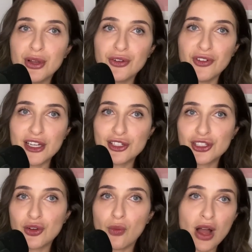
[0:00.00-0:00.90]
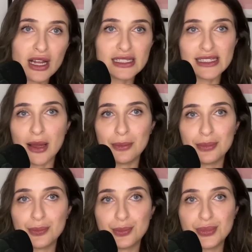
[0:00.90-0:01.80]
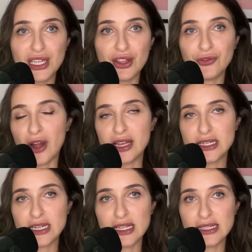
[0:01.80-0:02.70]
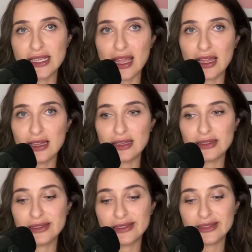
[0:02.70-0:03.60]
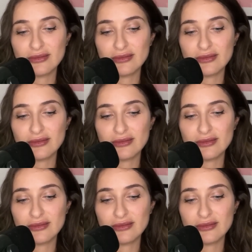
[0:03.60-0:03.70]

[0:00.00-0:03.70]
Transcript: Fish walks up to the front and says,